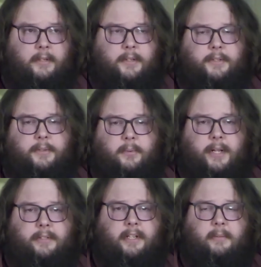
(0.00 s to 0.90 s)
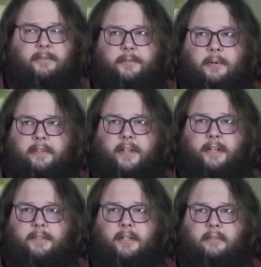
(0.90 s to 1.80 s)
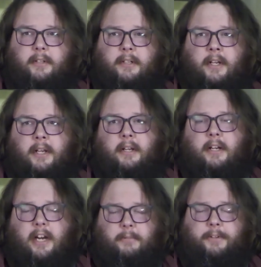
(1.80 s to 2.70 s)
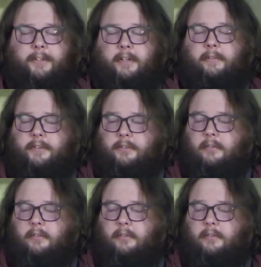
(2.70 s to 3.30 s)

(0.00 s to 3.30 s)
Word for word: This is the Wednesday before Thanksgiving commonly known as